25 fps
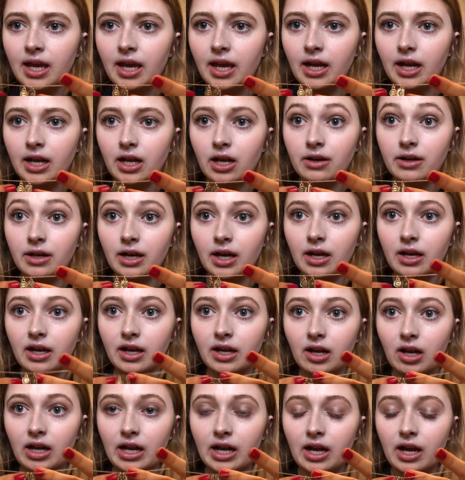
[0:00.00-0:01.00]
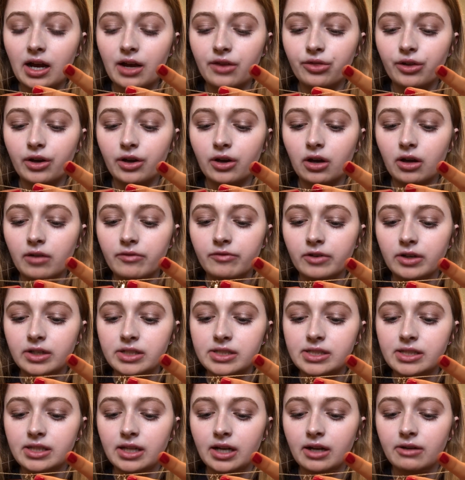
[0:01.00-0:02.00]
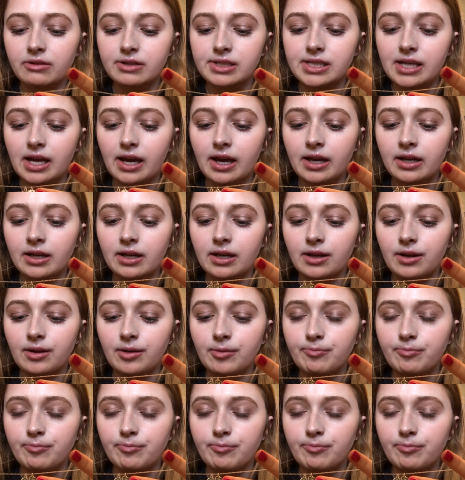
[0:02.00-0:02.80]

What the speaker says: and I got it at a Catholic conference that I was at